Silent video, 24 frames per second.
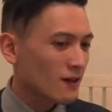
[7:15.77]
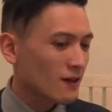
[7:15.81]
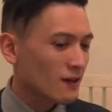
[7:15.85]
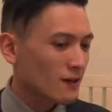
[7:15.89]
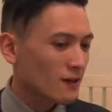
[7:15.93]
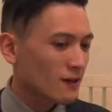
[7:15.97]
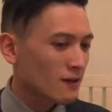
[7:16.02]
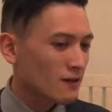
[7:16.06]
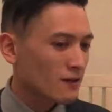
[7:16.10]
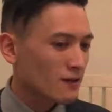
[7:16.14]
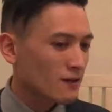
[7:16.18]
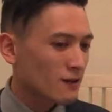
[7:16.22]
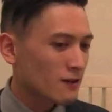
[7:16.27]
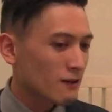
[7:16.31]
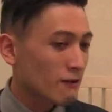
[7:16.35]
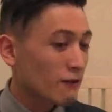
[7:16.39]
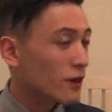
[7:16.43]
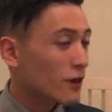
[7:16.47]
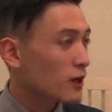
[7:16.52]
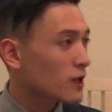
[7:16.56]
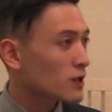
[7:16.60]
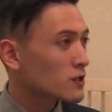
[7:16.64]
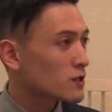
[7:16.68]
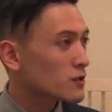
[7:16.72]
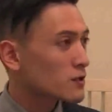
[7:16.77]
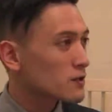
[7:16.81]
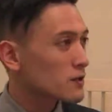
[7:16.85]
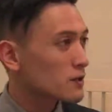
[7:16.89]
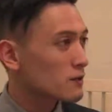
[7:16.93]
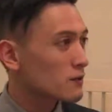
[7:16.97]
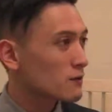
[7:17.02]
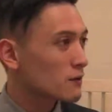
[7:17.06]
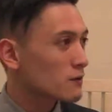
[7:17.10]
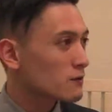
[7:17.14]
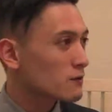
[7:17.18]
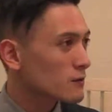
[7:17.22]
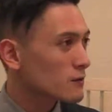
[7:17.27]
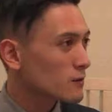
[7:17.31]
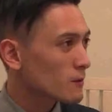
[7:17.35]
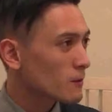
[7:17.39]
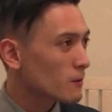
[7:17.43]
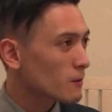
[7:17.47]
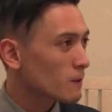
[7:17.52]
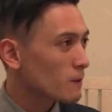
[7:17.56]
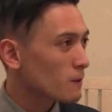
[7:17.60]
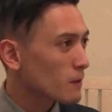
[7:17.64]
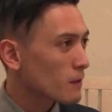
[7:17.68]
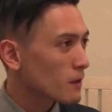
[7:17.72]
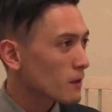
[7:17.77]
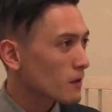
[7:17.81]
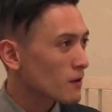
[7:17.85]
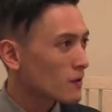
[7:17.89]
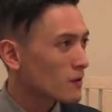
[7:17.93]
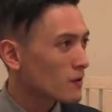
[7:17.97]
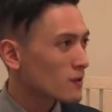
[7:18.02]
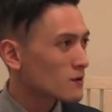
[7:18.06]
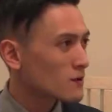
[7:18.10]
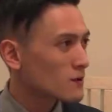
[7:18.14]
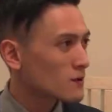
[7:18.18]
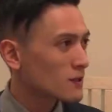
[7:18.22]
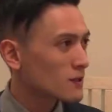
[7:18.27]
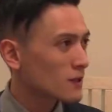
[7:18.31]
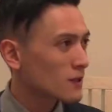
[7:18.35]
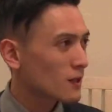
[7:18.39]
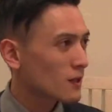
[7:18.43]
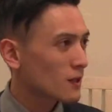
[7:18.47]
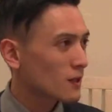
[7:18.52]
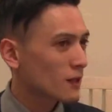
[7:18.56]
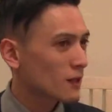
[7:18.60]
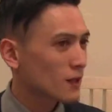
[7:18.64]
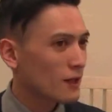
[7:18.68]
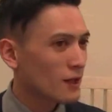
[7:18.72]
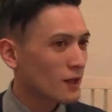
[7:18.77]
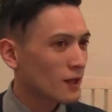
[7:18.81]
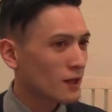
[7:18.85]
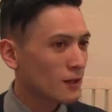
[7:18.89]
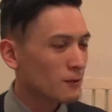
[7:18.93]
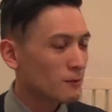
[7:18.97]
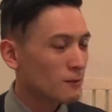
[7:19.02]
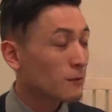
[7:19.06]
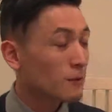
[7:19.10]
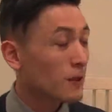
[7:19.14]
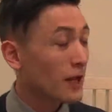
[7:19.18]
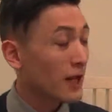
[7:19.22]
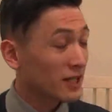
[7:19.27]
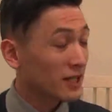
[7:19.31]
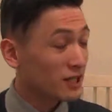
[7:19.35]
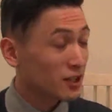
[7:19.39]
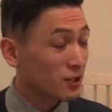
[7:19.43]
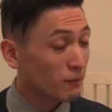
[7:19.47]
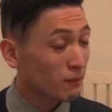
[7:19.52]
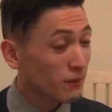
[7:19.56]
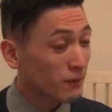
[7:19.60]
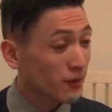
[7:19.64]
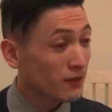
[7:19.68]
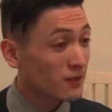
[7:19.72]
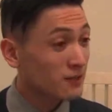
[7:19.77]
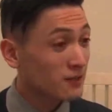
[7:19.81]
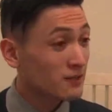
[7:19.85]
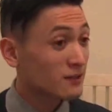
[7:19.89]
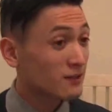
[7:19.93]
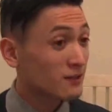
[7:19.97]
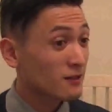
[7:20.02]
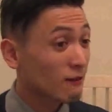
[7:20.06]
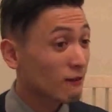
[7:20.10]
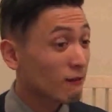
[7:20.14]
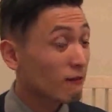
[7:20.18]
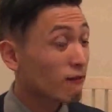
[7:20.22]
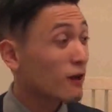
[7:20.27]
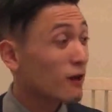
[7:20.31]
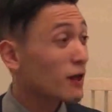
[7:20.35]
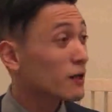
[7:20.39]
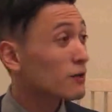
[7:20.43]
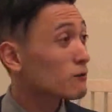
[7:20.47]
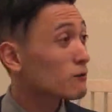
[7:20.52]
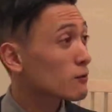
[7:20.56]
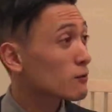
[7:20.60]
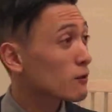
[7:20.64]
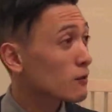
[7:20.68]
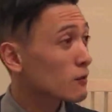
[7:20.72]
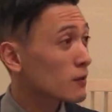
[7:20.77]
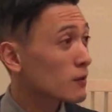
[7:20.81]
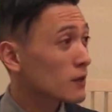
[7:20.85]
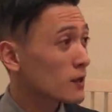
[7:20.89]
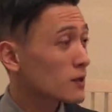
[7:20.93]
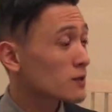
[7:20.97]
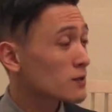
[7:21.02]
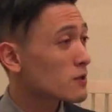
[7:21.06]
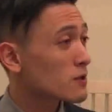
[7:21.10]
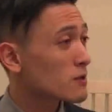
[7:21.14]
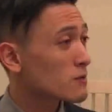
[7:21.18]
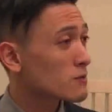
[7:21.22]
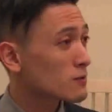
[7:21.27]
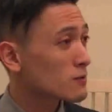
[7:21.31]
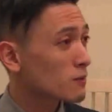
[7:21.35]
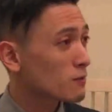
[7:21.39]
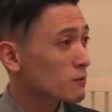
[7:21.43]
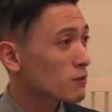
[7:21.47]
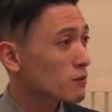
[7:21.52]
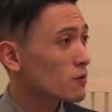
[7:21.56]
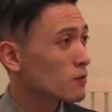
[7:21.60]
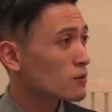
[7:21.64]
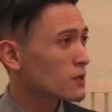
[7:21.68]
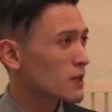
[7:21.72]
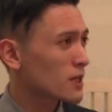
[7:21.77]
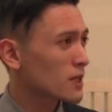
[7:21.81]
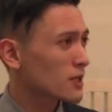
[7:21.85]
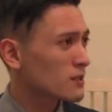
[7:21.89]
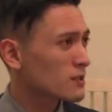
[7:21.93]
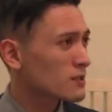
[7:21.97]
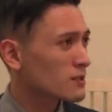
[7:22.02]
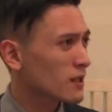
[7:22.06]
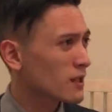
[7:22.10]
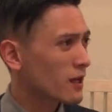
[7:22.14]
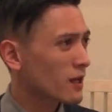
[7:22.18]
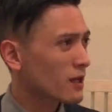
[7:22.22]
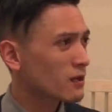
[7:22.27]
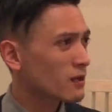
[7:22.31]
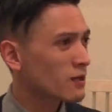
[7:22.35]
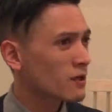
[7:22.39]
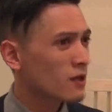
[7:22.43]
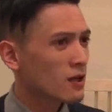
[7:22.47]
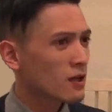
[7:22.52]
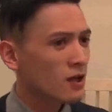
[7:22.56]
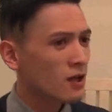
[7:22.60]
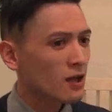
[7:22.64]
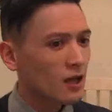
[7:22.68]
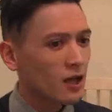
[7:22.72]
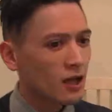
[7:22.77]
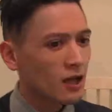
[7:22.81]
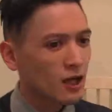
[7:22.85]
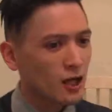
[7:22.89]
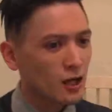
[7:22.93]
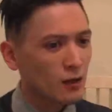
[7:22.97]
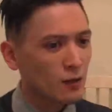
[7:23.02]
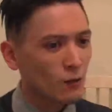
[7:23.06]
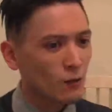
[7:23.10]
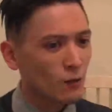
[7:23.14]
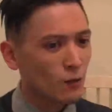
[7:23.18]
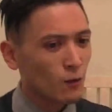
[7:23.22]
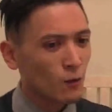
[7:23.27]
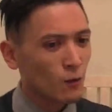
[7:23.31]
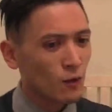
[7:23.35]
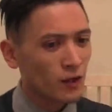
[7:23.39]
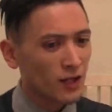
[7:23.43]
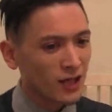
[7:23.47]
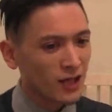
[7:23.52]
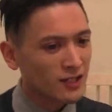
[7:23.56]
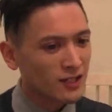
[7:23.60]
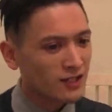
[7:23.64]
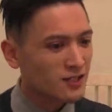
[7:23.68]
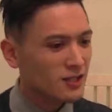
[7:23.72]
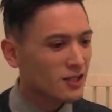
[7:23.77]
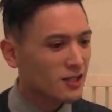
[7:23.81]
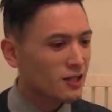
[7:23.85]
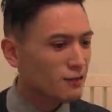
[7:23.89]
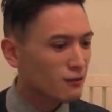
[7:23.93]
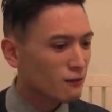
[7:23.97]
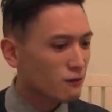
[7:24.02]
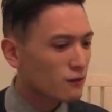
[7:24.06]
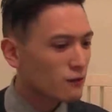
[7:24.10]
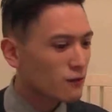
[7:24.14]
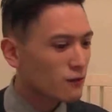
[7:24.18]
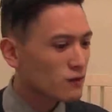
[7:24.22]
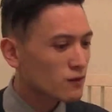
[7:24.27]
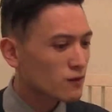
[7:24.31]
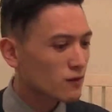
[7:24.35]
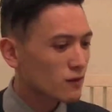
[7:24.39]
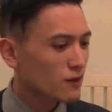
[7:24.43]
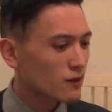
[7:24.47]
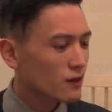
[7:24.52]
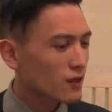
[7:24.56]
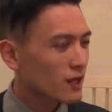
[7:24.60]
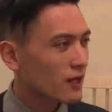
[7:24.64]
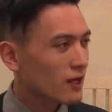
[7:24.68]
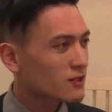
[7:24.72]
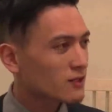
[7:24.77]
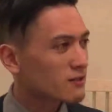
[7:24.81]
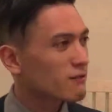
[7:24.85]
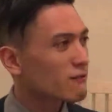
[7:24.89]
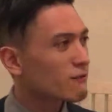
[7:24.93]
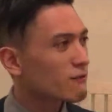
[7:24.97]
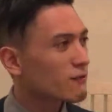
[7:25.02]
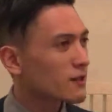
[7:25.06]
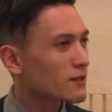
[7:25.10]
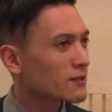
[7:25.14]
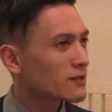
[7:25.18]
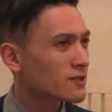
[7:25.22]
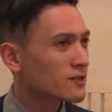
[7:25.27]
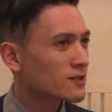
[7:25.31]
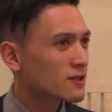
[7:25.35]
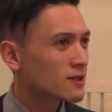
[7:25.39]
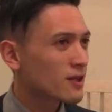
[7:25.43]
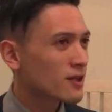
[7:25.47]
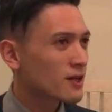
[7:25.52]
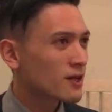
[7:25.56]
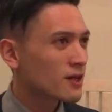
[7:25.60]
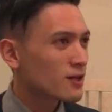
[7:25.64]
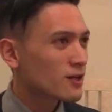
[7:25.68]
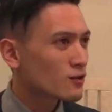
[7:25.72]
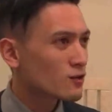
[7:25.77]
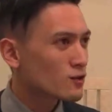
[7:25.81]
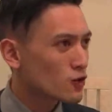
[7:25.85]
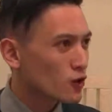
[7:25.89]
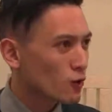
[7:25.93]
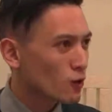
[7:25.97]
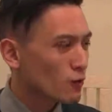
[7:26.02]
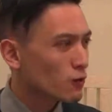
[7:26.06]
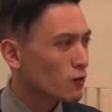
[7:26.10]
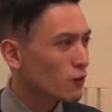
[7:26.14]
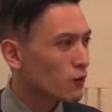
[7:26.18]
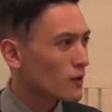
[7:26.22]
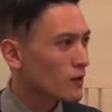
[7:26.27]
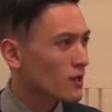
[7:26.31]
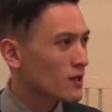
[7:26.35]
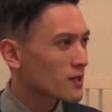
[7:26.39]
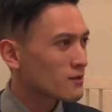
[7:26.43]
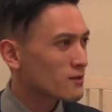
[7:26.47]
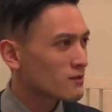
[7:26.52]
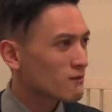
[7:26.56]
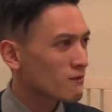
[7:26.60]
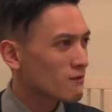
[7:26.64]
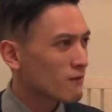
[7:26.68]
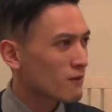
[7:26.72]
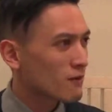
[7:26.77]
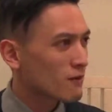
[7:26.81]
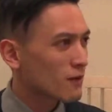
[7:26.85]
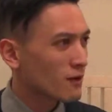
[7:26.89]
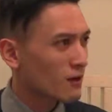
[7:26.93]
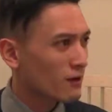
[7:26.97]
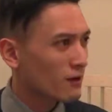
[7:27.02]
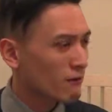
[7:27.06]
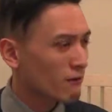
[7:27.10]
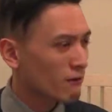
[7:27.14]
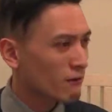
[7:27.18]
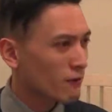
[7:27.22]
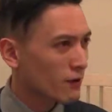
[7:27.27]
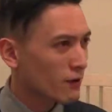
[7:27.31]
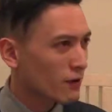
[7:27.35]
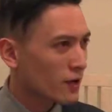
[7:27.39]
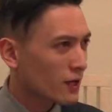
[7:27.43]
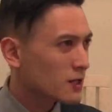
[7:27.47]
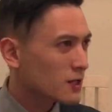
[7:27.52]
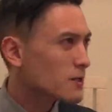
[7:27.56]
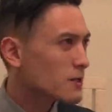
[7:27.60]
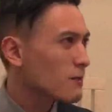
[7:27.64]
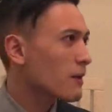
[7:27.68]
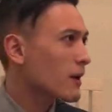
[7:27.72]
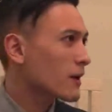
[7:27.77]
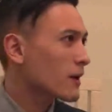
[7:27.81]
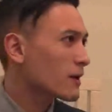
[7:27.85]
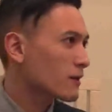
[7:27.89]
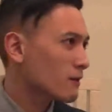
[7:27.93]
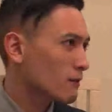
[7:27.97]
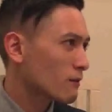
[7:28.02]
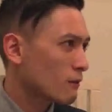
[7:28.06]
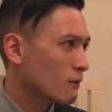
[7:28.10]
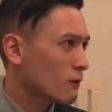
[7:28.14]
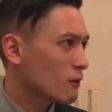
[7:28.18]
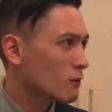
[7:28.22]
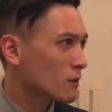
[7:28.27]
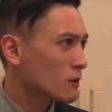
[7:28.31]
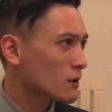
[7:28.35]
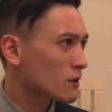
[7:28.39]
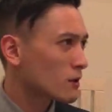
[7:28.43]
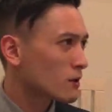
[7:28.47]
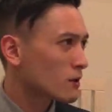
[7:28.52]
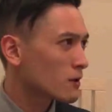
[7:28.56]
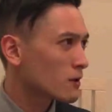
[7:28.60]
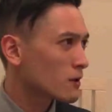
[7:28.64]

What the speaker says: is a very interesting role because it actually plays a vital role in terms of projects. And when I see in the future, the job role is very in demand at the moment.